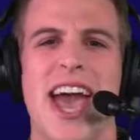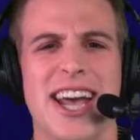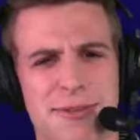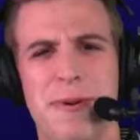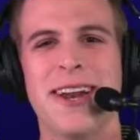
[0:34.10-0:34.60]

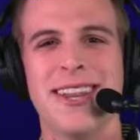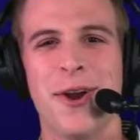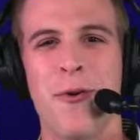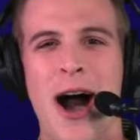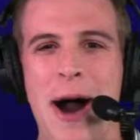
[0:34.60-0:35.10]
It's been a
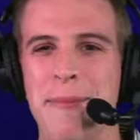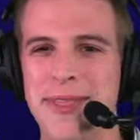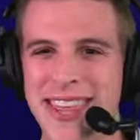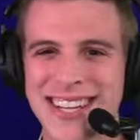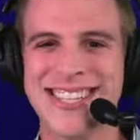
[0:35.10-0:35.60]
little while,
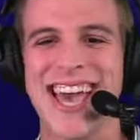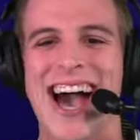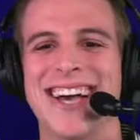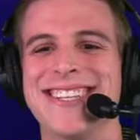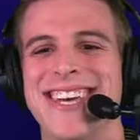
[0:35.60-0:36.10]
but this
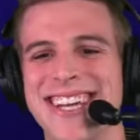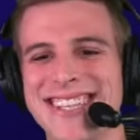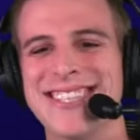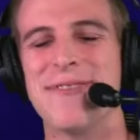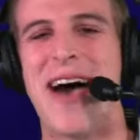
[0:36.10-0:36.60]
guy's
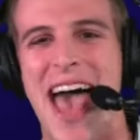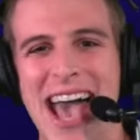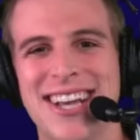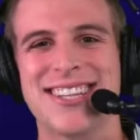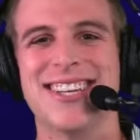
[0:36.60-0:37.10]
getting some
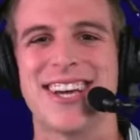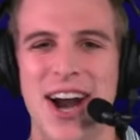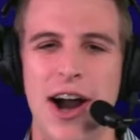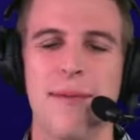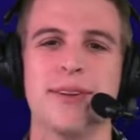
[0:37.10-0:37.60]
action
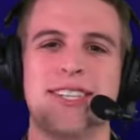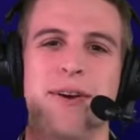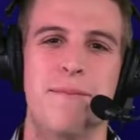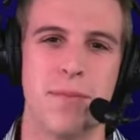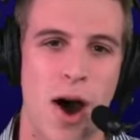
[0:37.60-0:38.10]
come
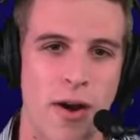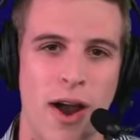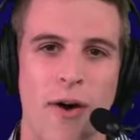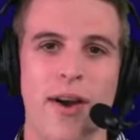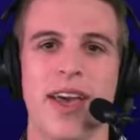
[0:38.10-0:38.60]

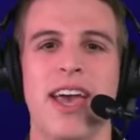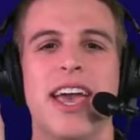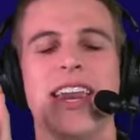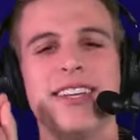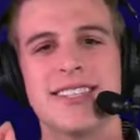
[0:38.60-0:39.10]
tomorrow.
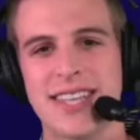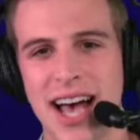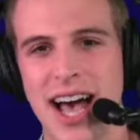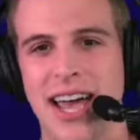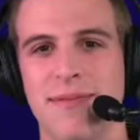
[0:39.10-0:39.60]
It is
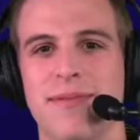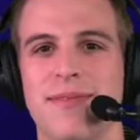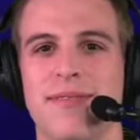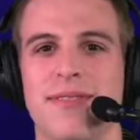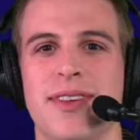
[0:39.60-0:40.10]
time
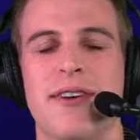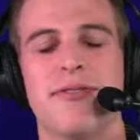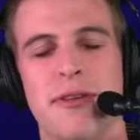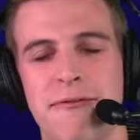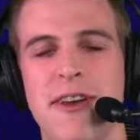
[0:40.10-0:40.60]

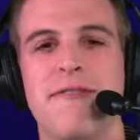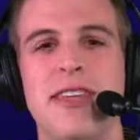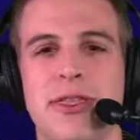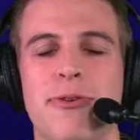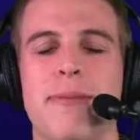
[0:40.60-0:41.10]
for the
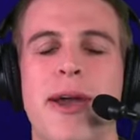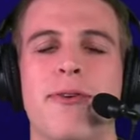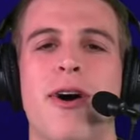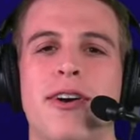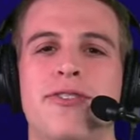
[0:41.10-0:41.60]
53 man
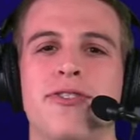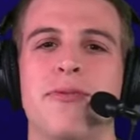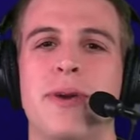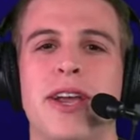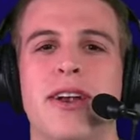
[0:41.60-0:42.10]
rosters to
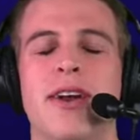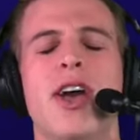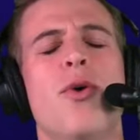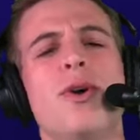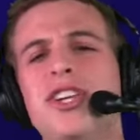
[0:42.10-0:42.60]
be here,
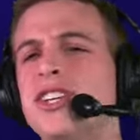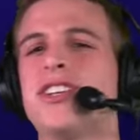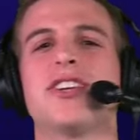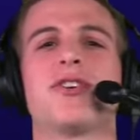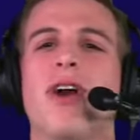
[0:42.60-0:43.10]
which is
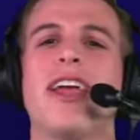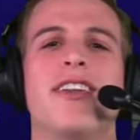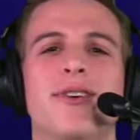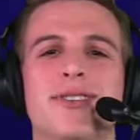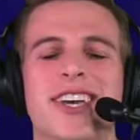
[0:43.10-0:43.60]
just great
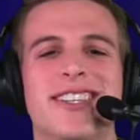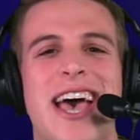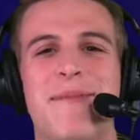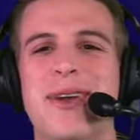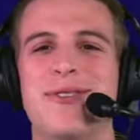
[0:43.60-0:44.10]
news because
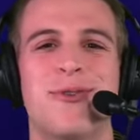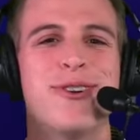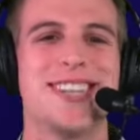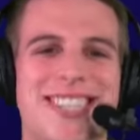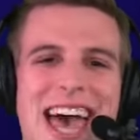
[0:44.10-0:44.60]
that means we're
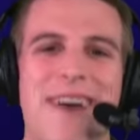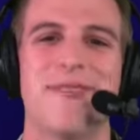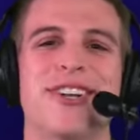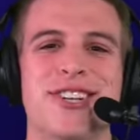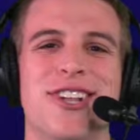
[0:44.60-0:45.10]
just that
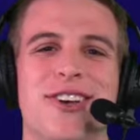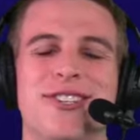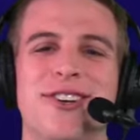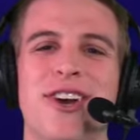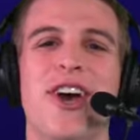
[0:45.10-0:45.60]
much
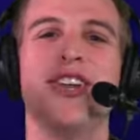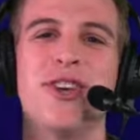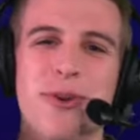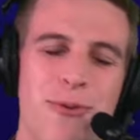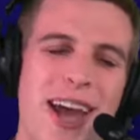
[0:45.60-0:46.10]
closer
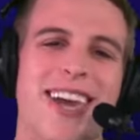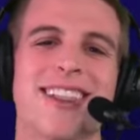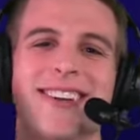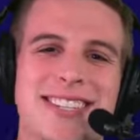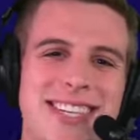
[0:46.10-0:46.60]
to the
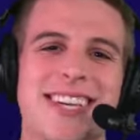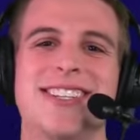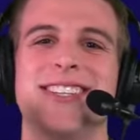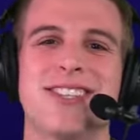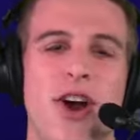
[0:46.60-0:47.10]
regular
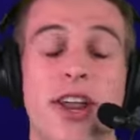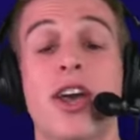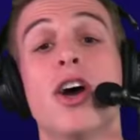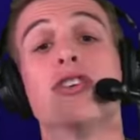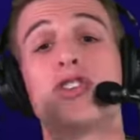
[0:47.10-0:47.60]
season starting.
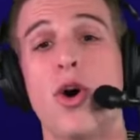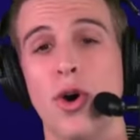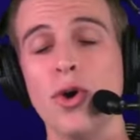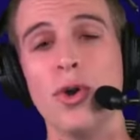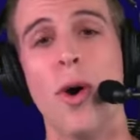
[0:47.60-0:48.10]
So,
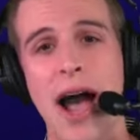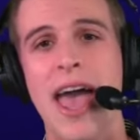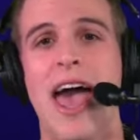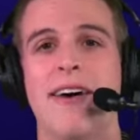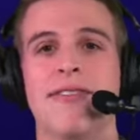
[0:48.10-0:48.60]
who do I
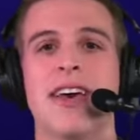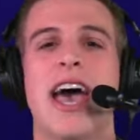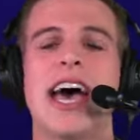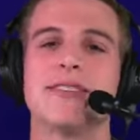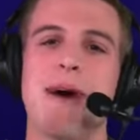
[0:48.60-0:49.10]
have
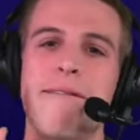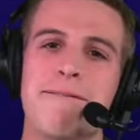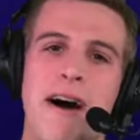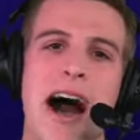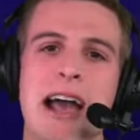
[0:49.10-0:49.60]
as my
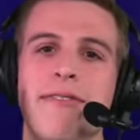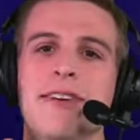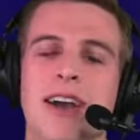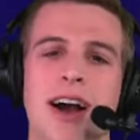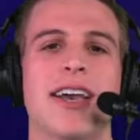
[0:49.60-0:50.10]

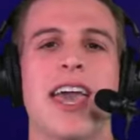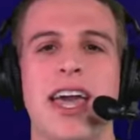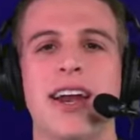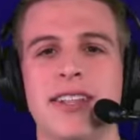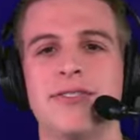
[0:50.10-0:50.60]
five cut
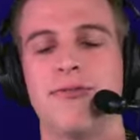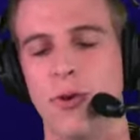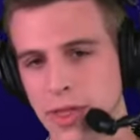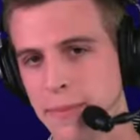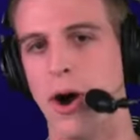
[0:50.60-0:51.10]
candidates
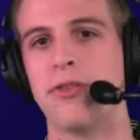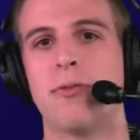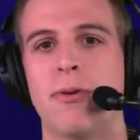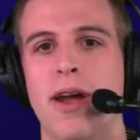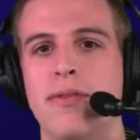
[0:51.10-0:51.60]
for the
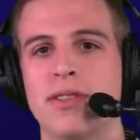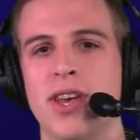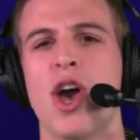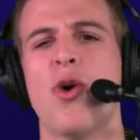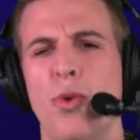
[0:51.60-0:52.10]
Baltimore Ravens?
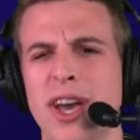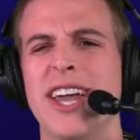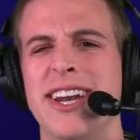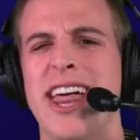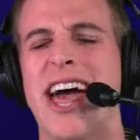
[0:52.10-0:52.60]
We'll
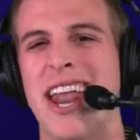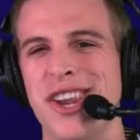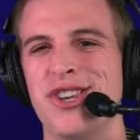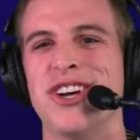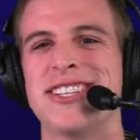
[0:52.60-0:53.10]
get into that
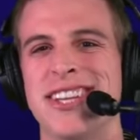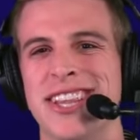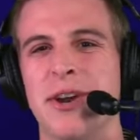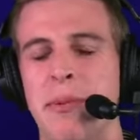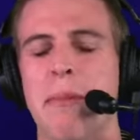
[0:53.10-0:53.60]
in just a
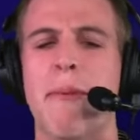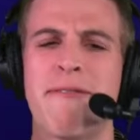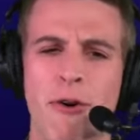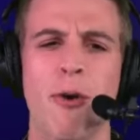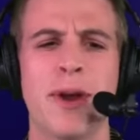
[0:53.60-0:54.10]
little bit. But
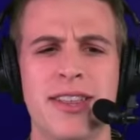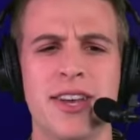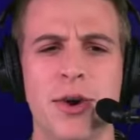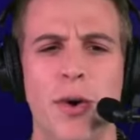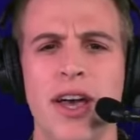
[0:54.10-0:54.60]
before we
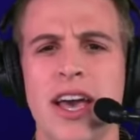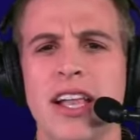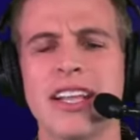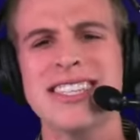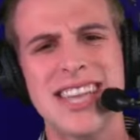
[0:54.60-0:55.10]
do,
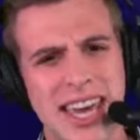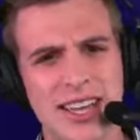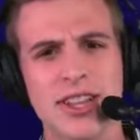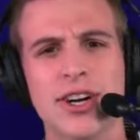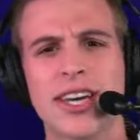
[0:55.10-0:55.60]
let's take
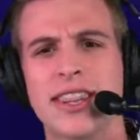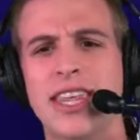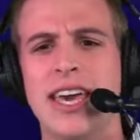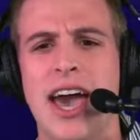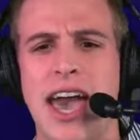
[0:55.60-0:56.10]
a look at
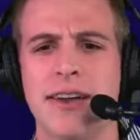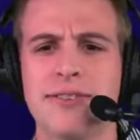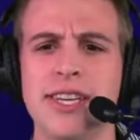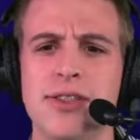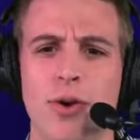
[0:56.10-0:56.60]
the uh,
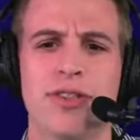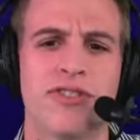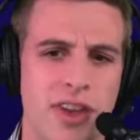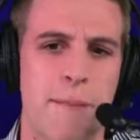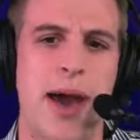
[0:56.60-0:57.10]
AFC North
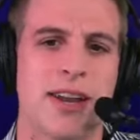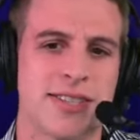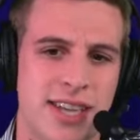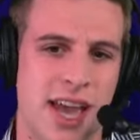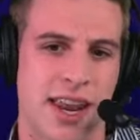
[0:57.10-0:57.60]
sub battle
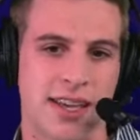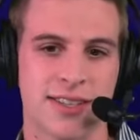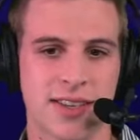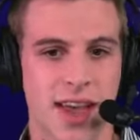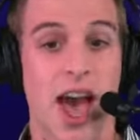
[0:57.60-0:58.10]

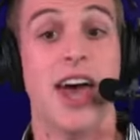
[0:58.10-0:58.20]
standings.